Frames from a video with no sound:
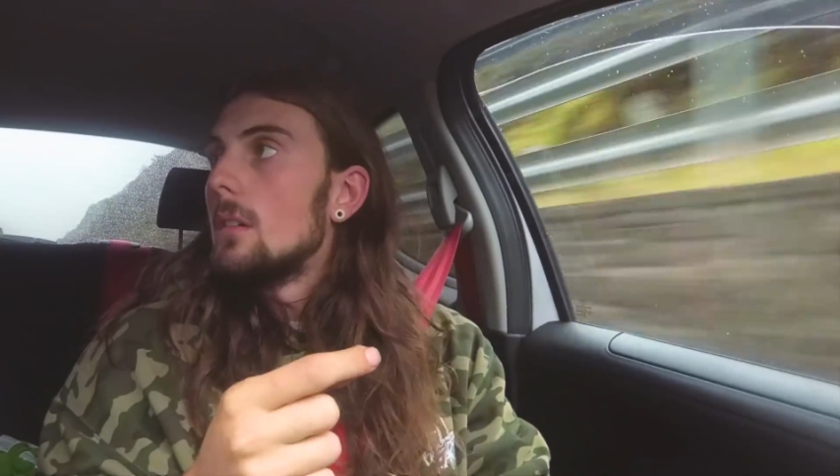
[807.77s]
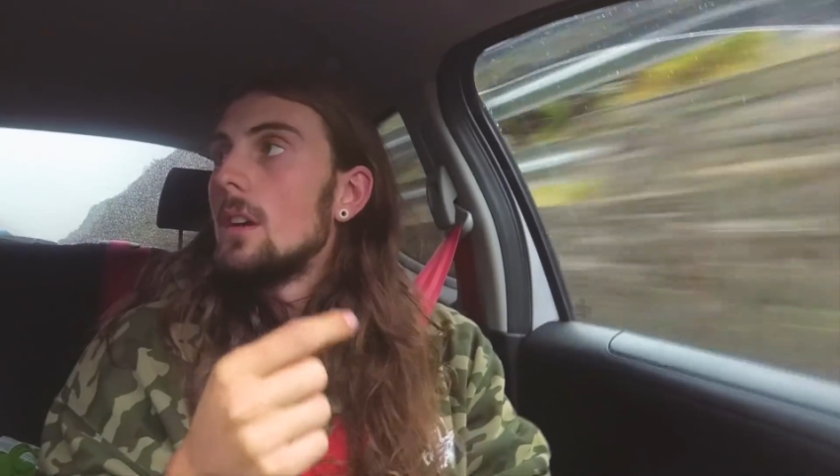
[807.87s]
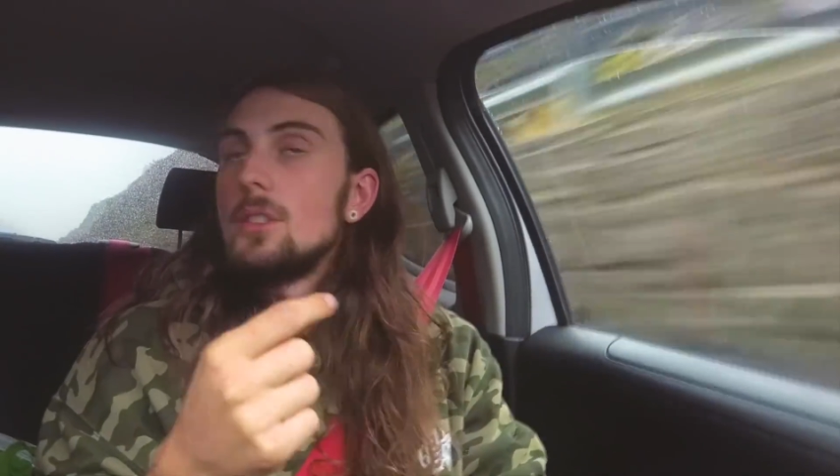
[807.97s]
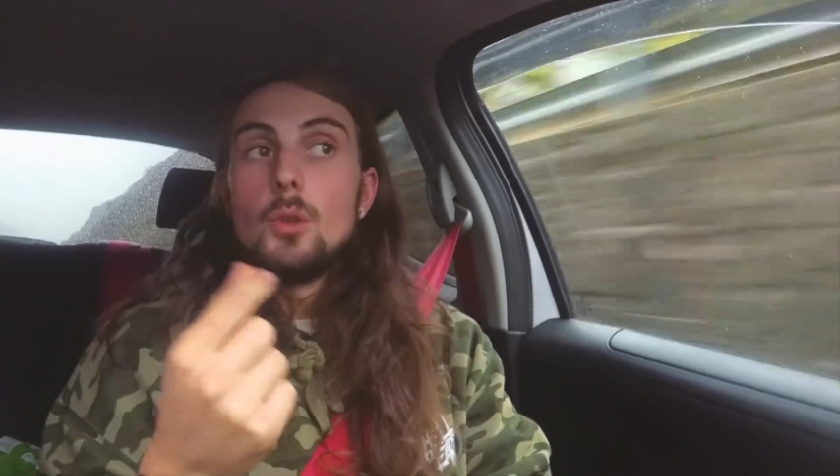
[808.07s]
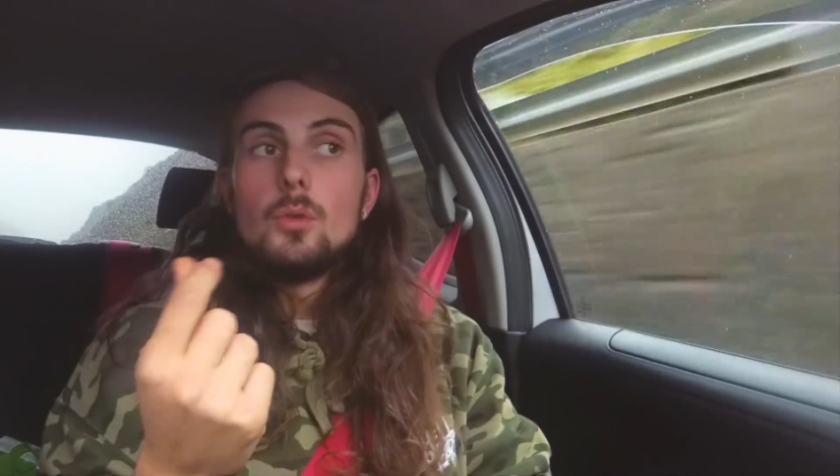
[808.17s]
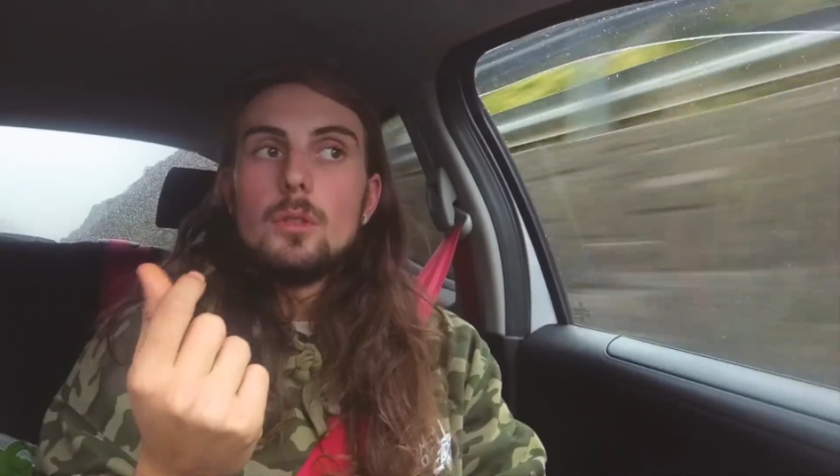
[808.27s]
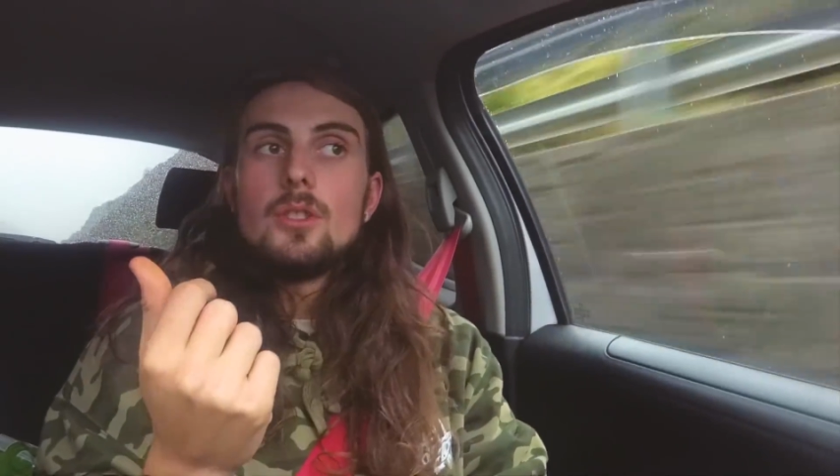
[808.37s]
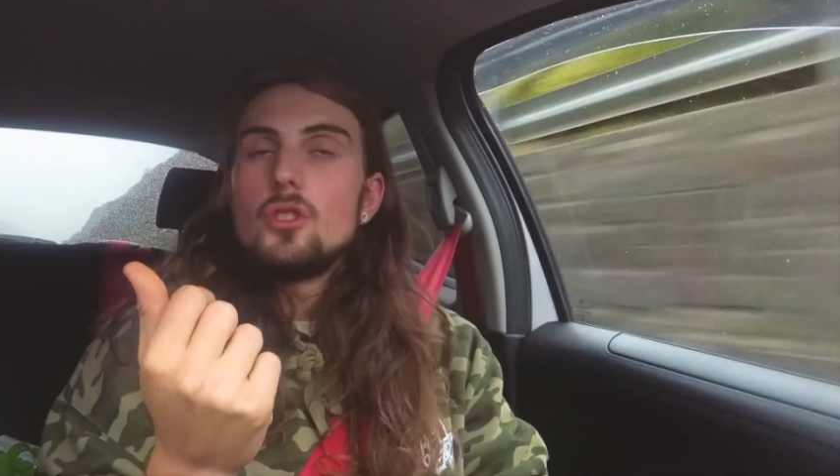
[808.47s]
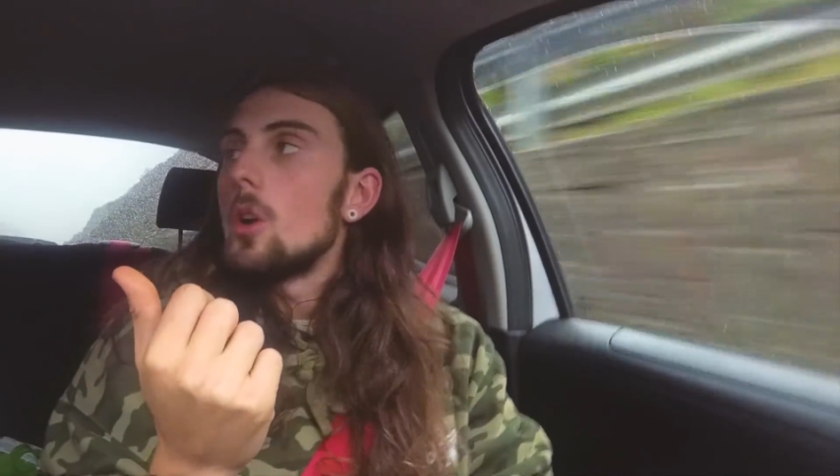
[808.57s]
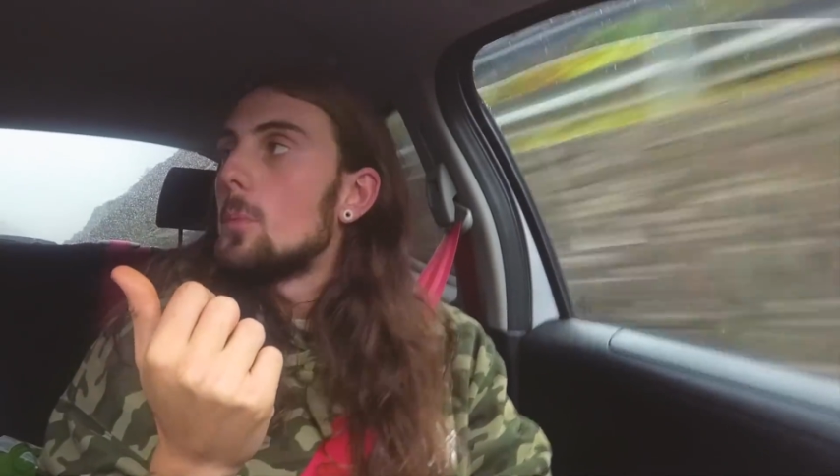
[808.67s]
Like you will
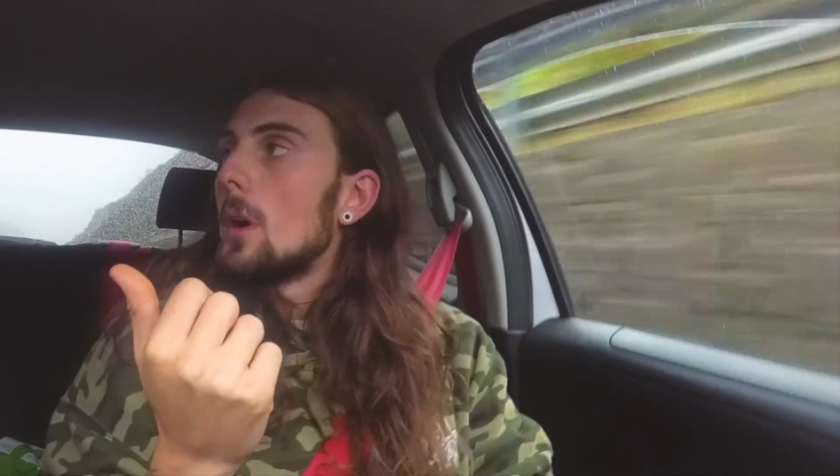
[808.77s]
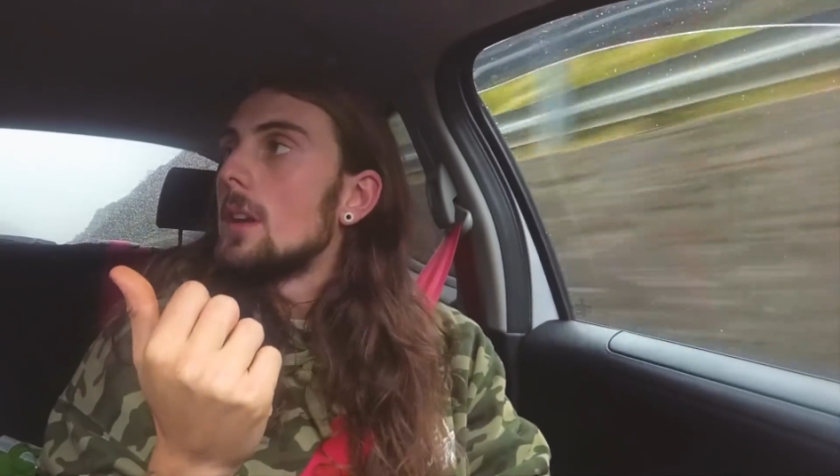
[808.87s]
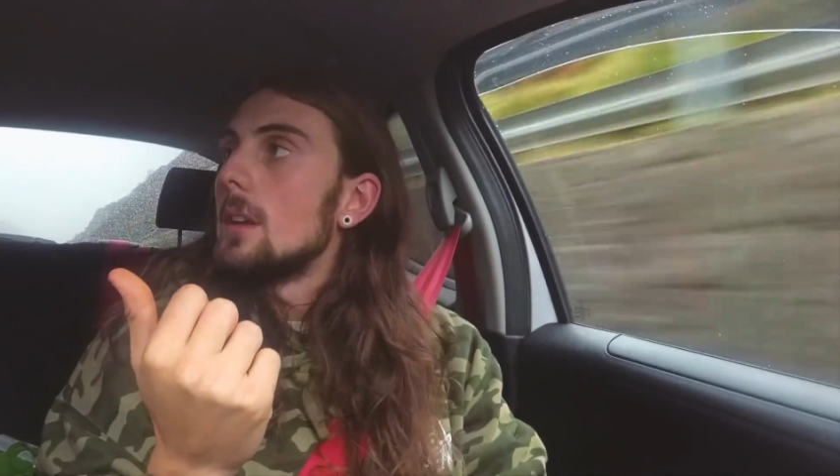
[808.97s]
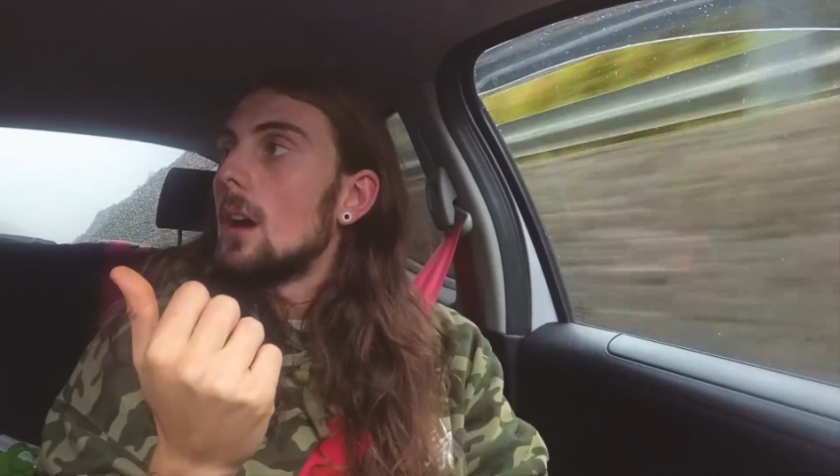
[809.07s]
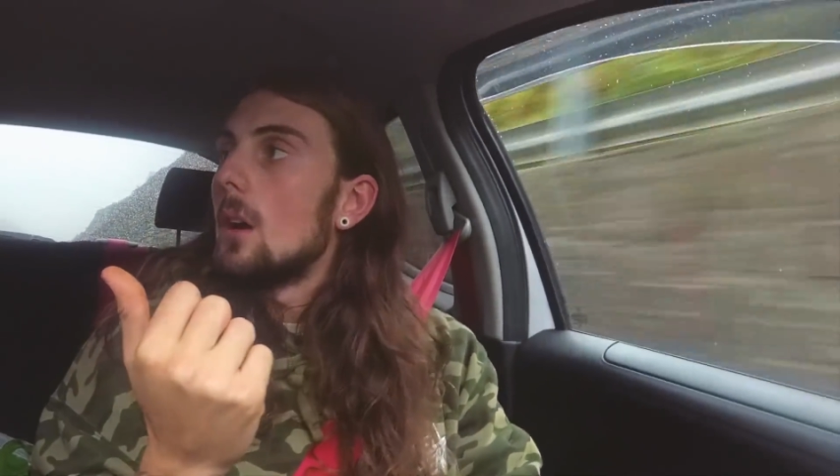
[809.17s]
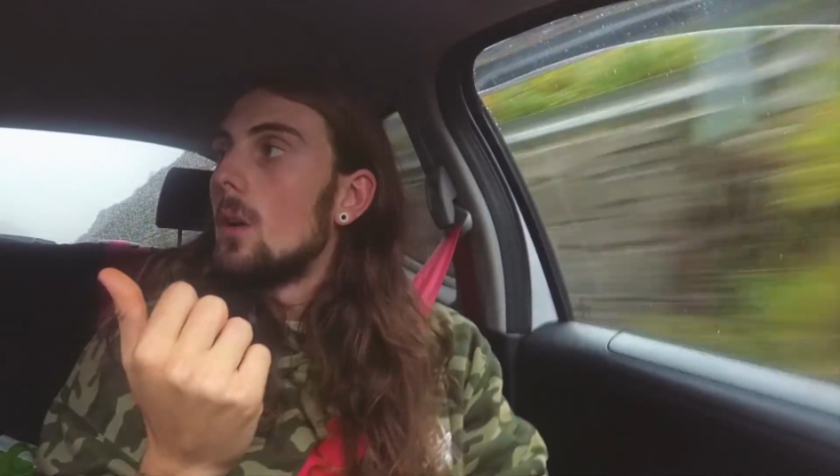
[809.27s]
enjoy playing it now.